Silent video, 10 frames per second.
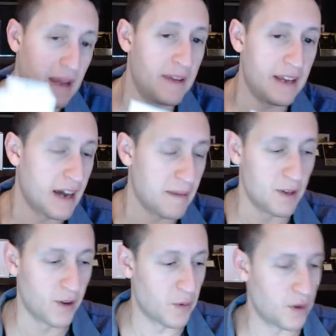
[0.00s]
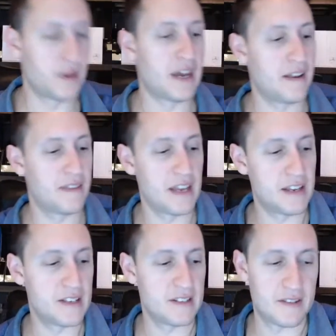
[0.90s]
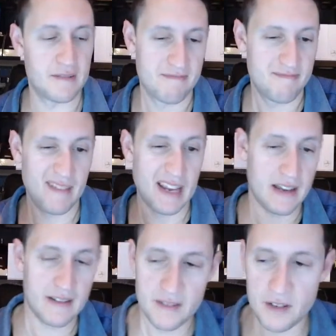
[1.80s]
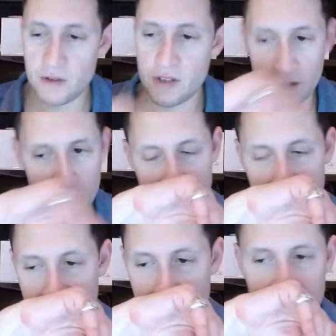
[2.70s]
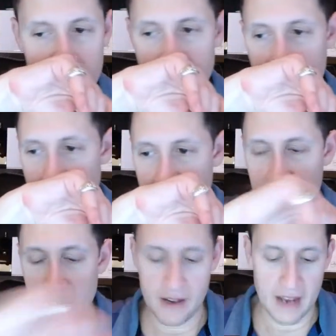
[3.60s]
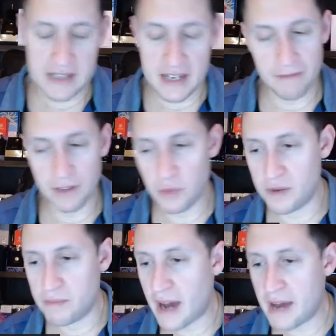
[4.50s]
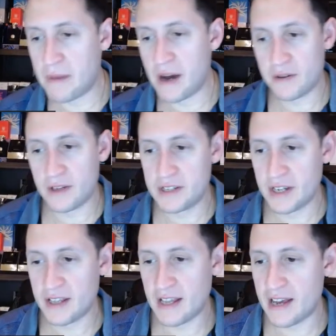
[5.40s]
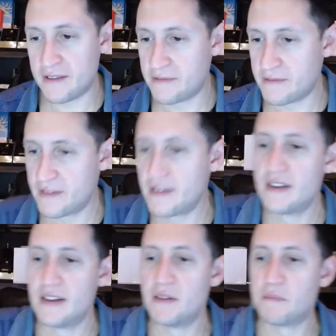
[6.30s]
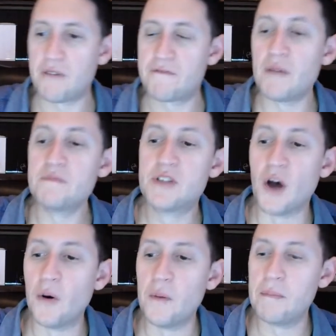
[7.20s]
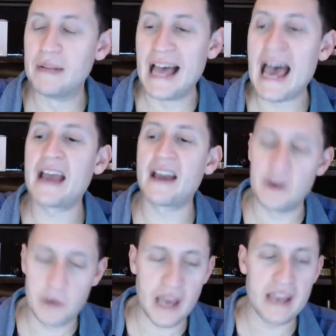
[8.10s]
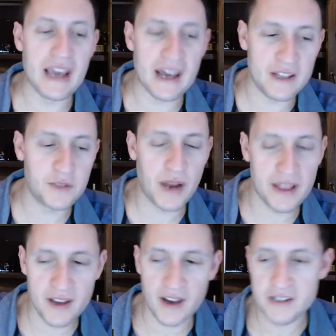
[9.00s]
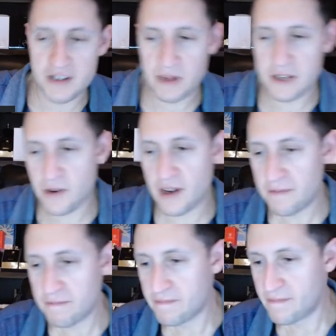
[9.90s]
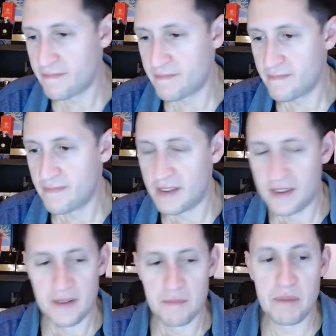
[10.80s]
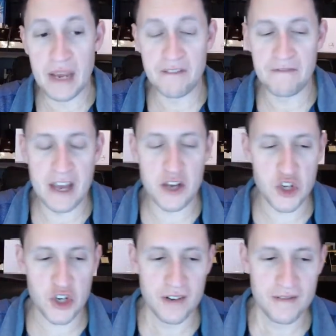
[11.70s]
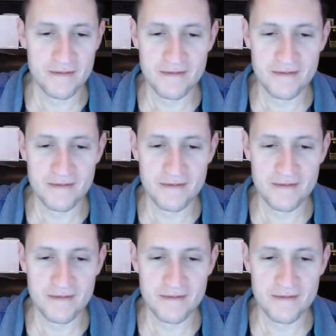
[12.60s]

Maybe I'm the only one who kind of thinks it's eh, so so. But I definitely wouldn't buy a bottle, I'll tell you that. Parfum Dome Black. Okay, yeah, that's what I thought, Dimitri. Big fish.